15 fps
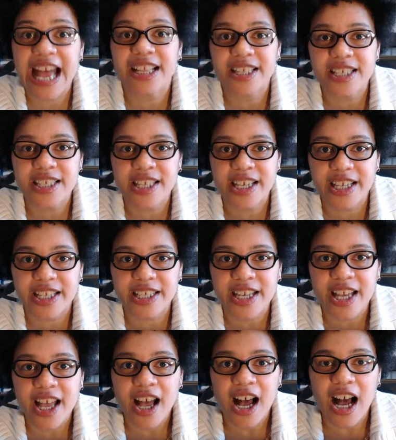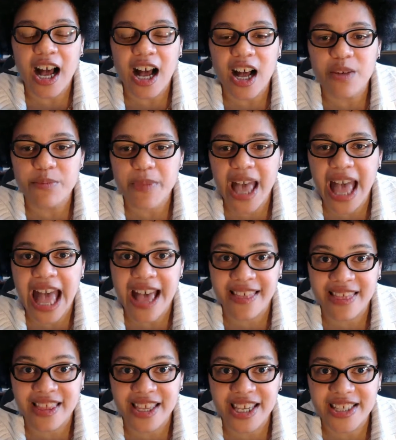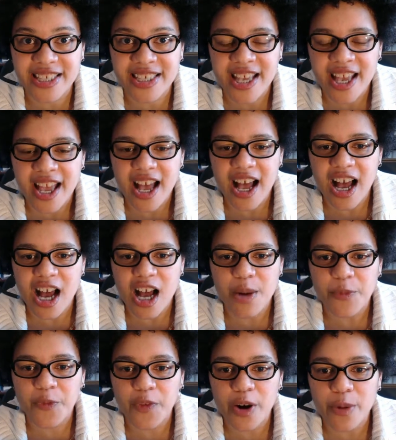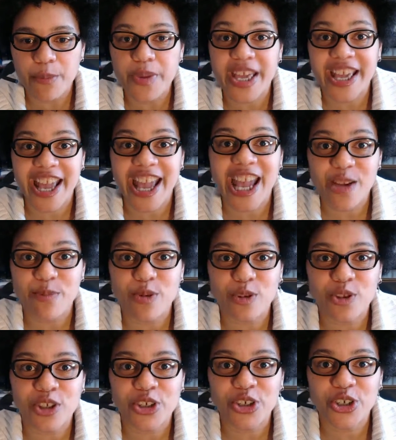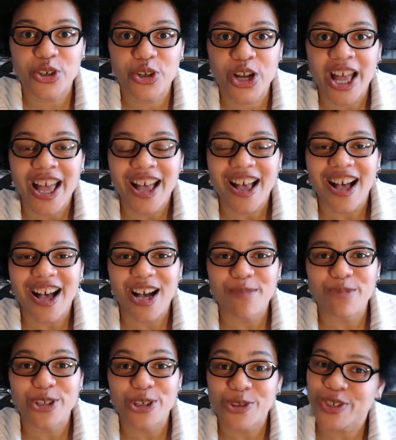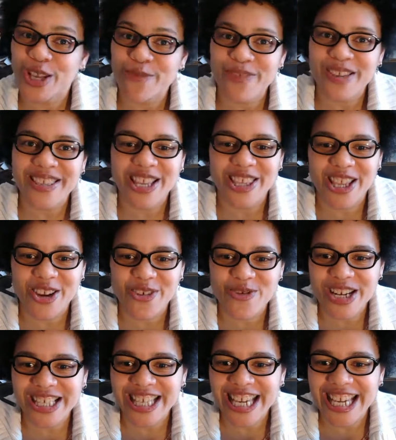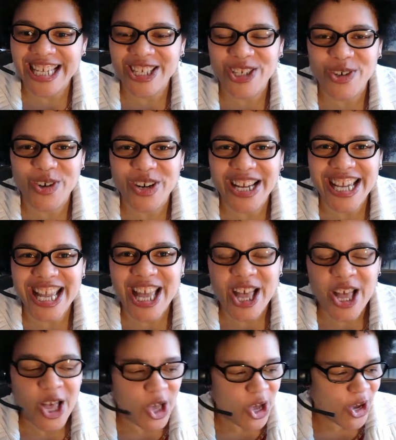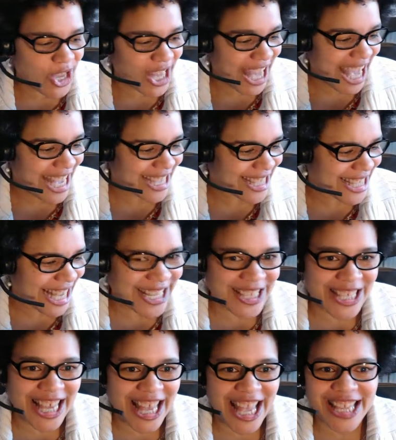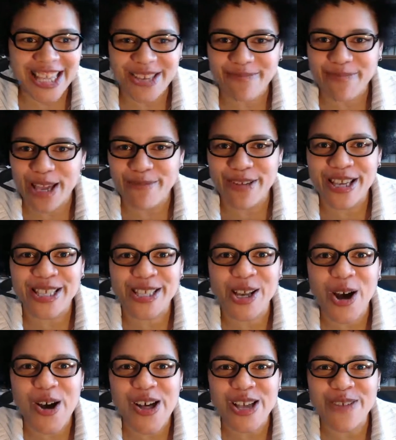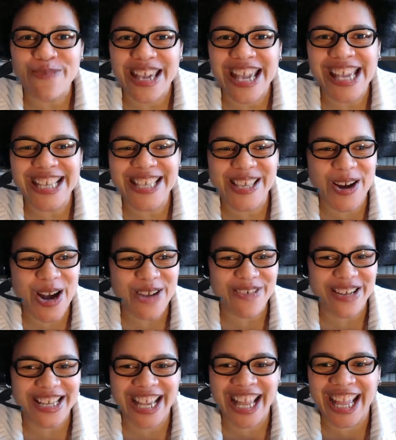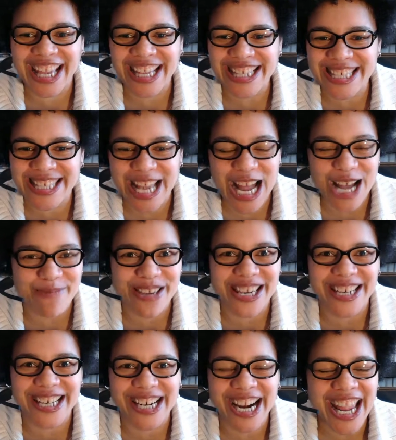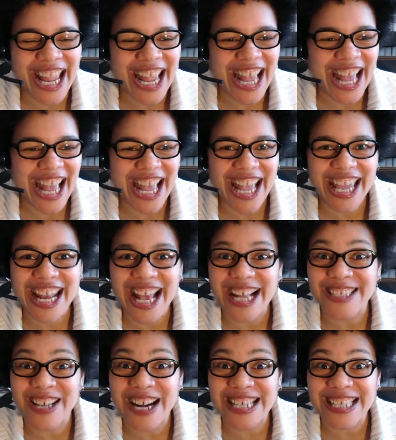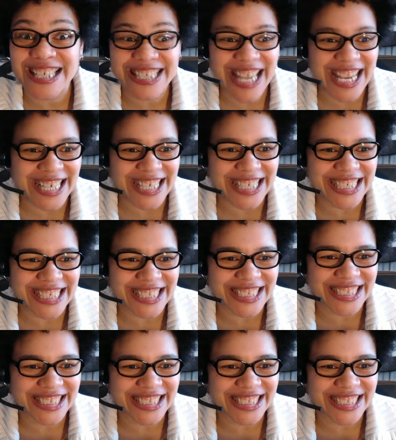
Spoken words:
talented athletes from being able to do something that they really enjoy. Okay, sounds like the baby is calling me, so I'm going to hit stop here, and I'll talk to you later.